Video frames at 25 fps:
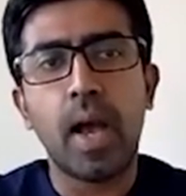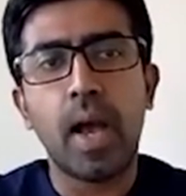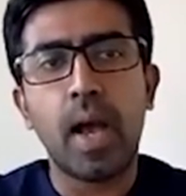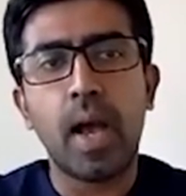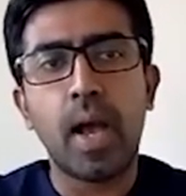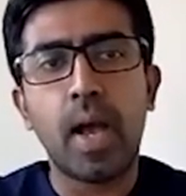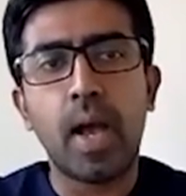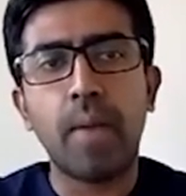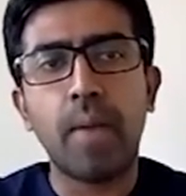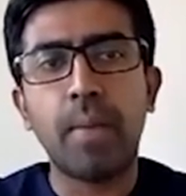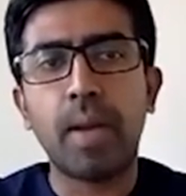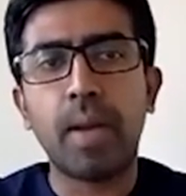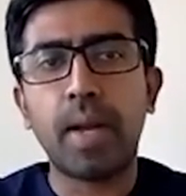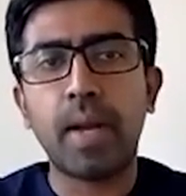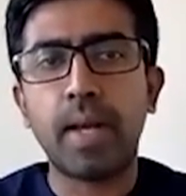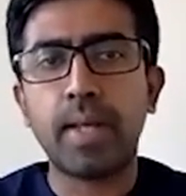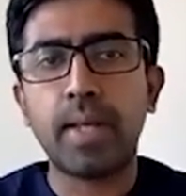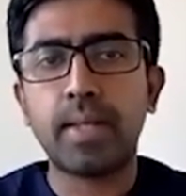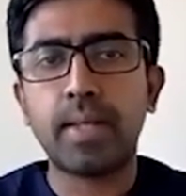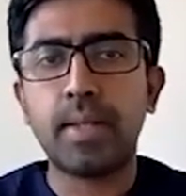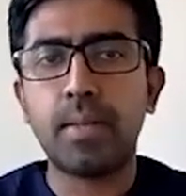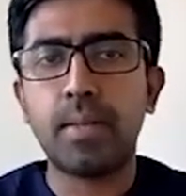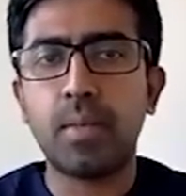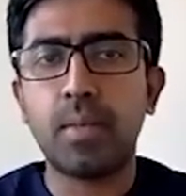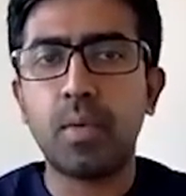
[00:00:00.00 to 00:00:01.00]
MRI is
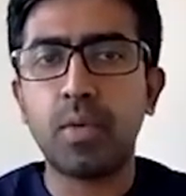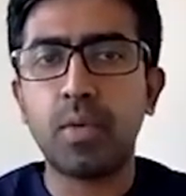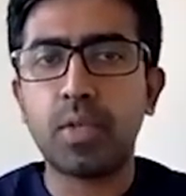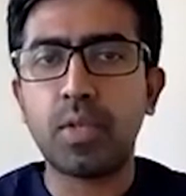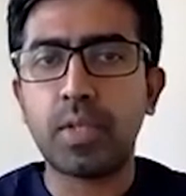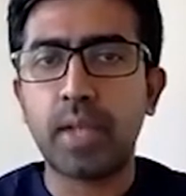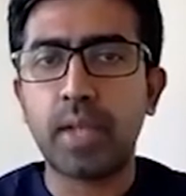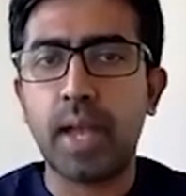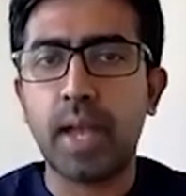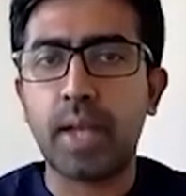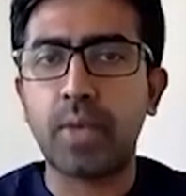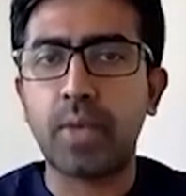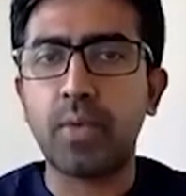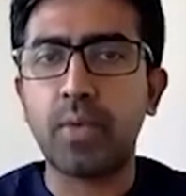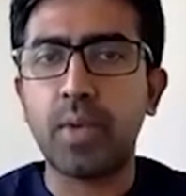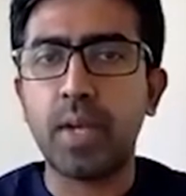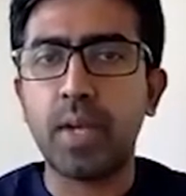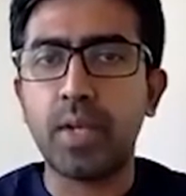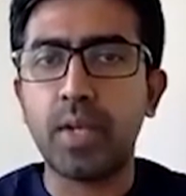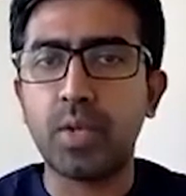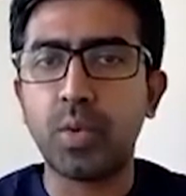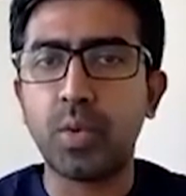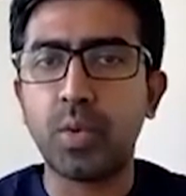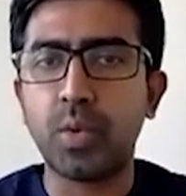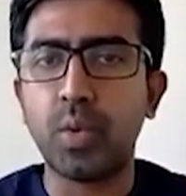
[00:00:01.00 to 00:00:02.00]
the most accurate
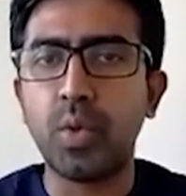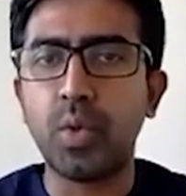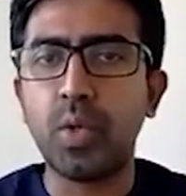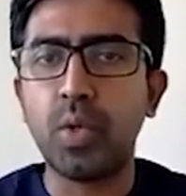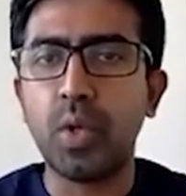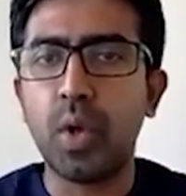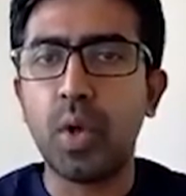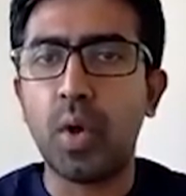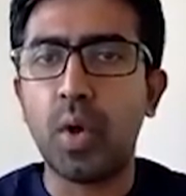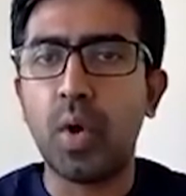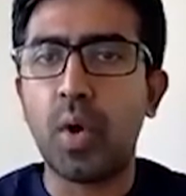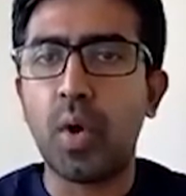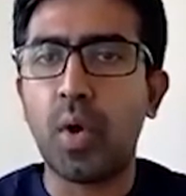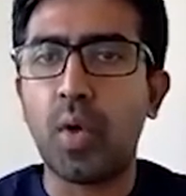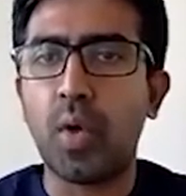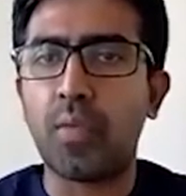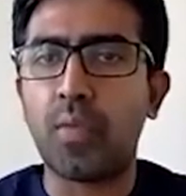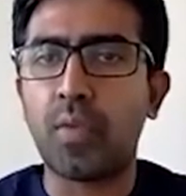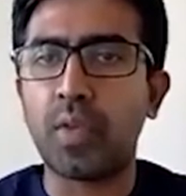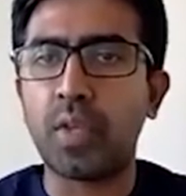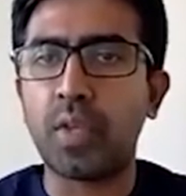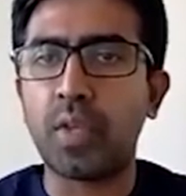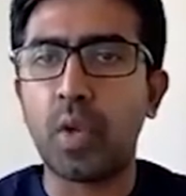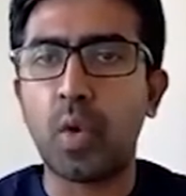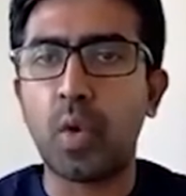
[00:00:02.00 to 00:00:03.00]
tool for
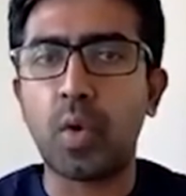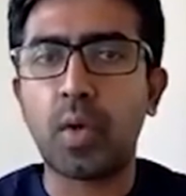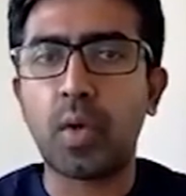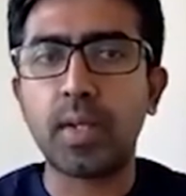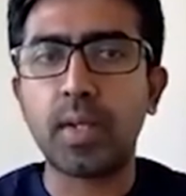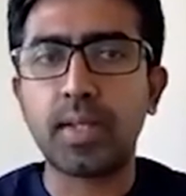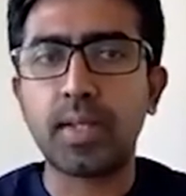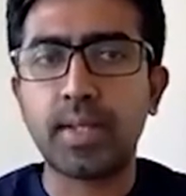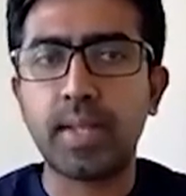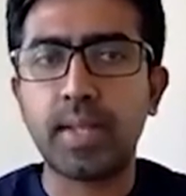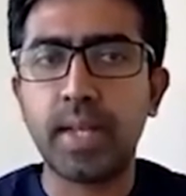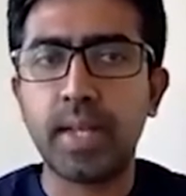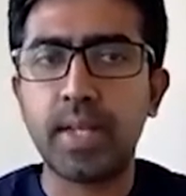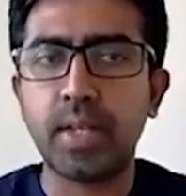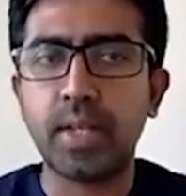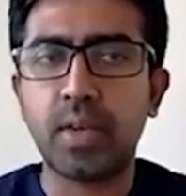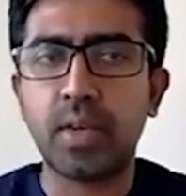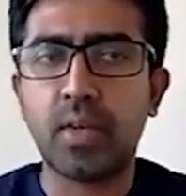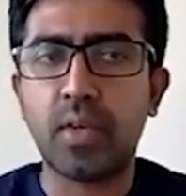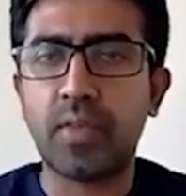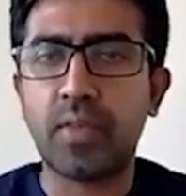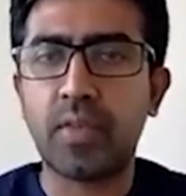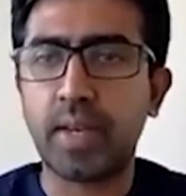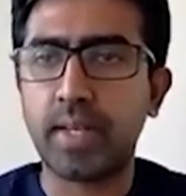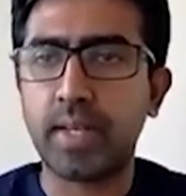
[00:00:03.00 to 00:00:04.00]
the local staging
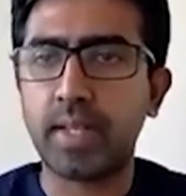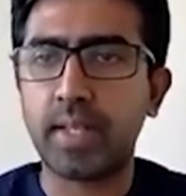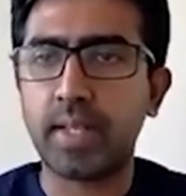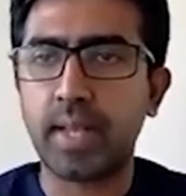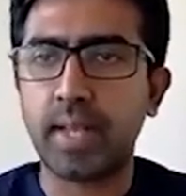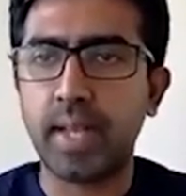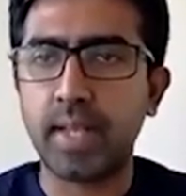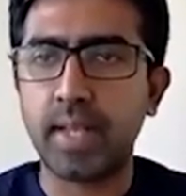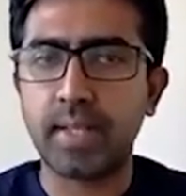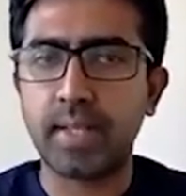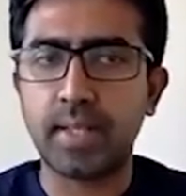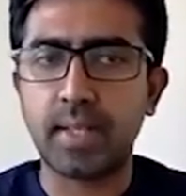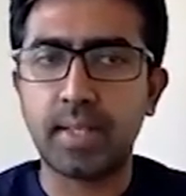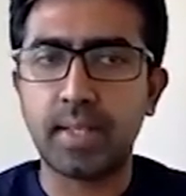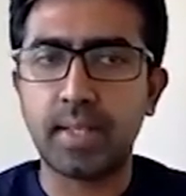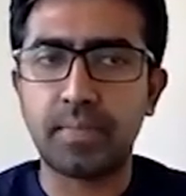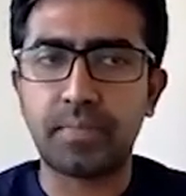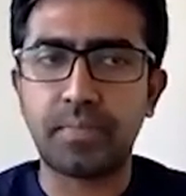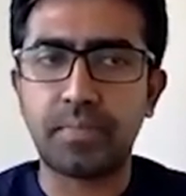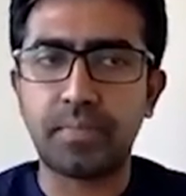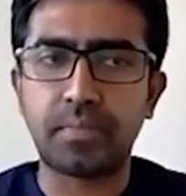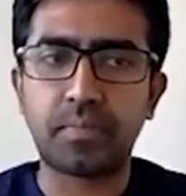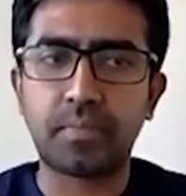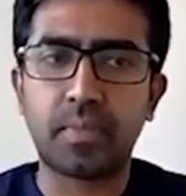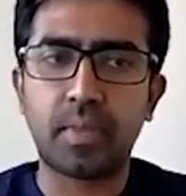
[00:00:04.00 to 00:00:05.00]
of rectal cancer.
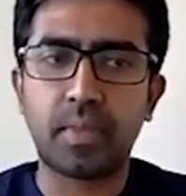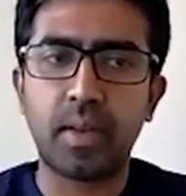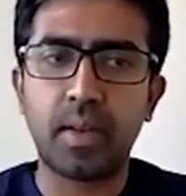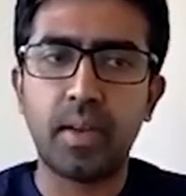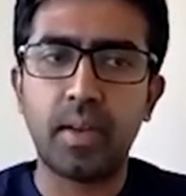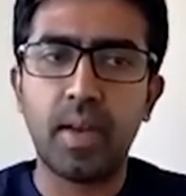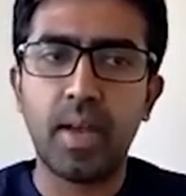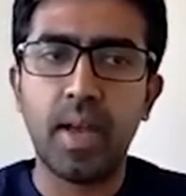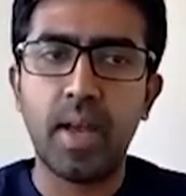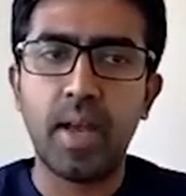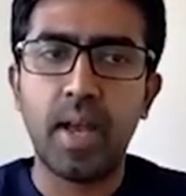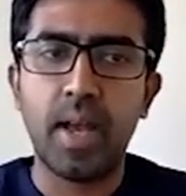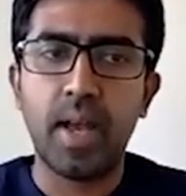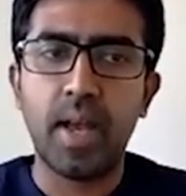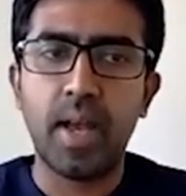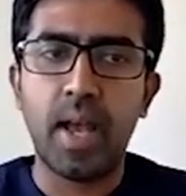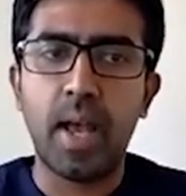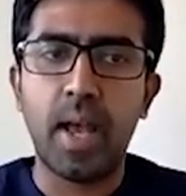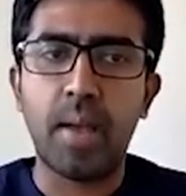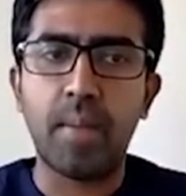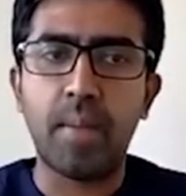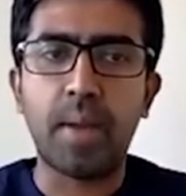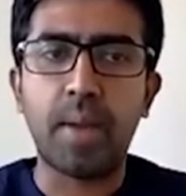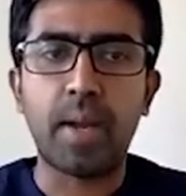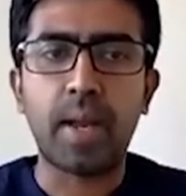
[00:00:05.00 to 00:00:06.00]

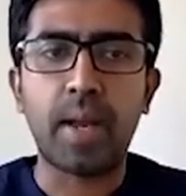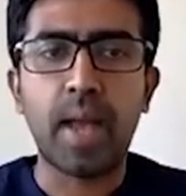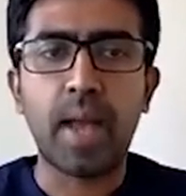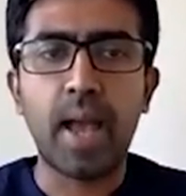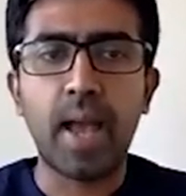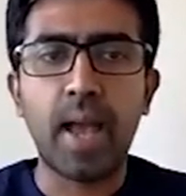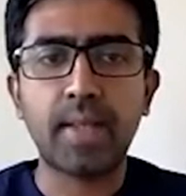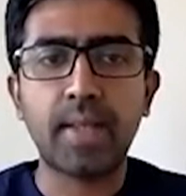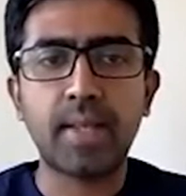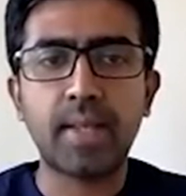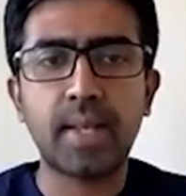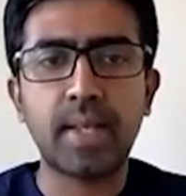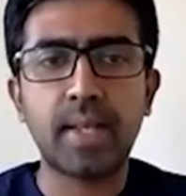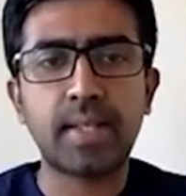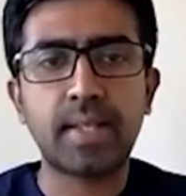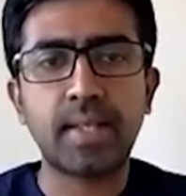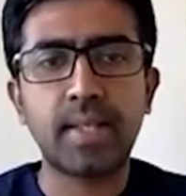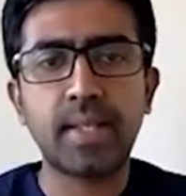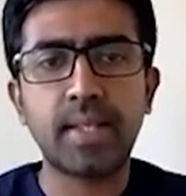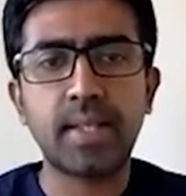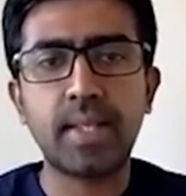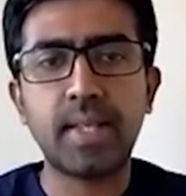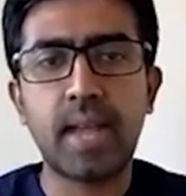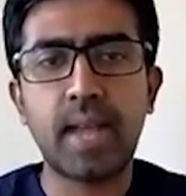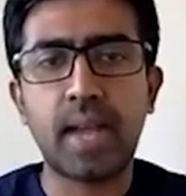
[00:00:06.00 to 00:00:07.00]
MRI has
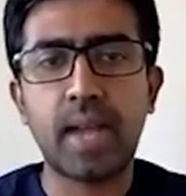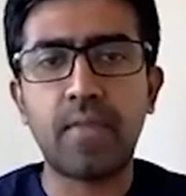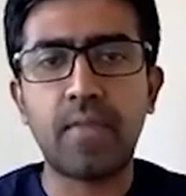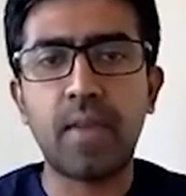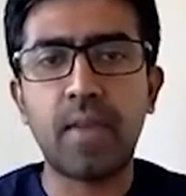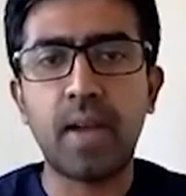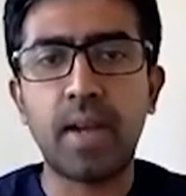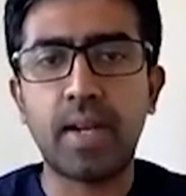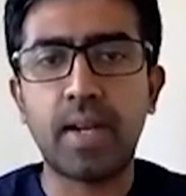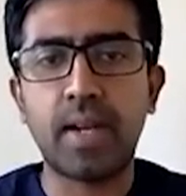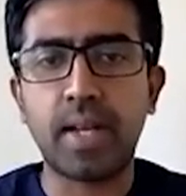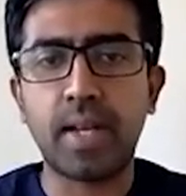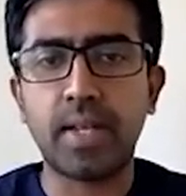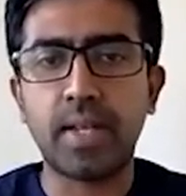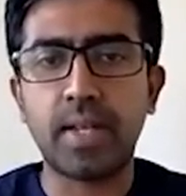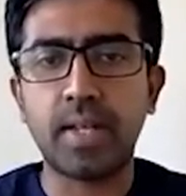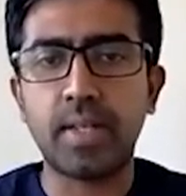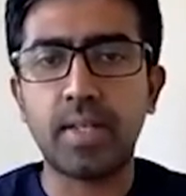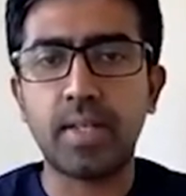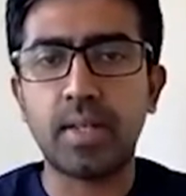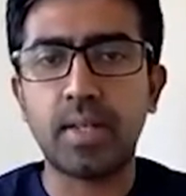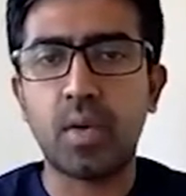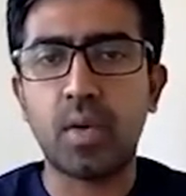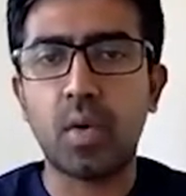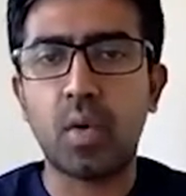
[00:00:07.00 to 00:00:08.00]
certain
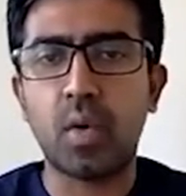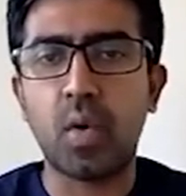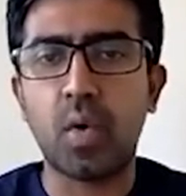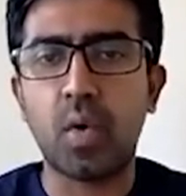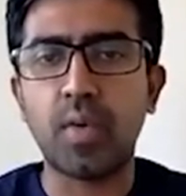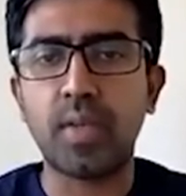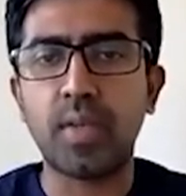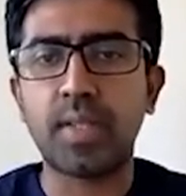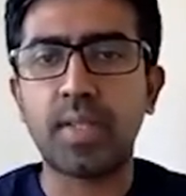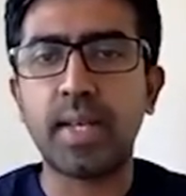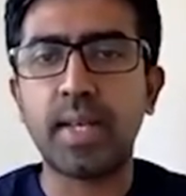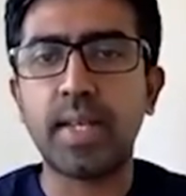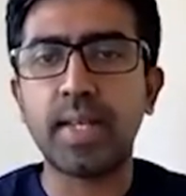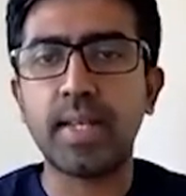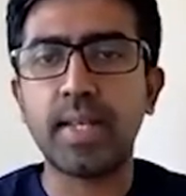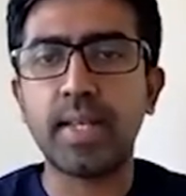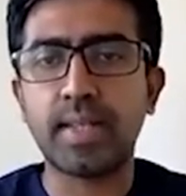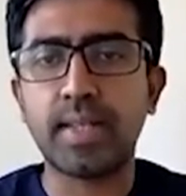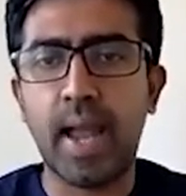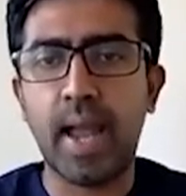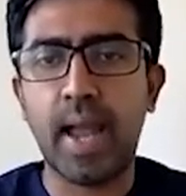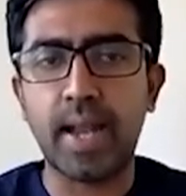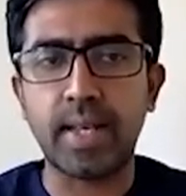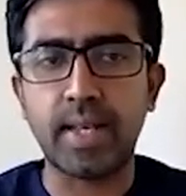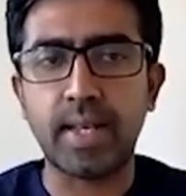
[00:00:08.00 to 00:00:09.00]
advantages over CT
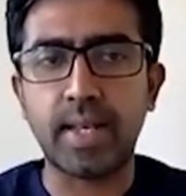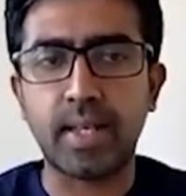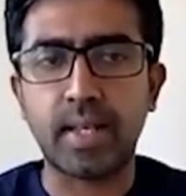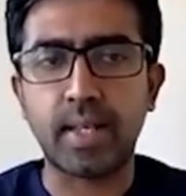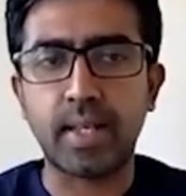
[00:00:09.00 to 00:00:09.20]
scanning.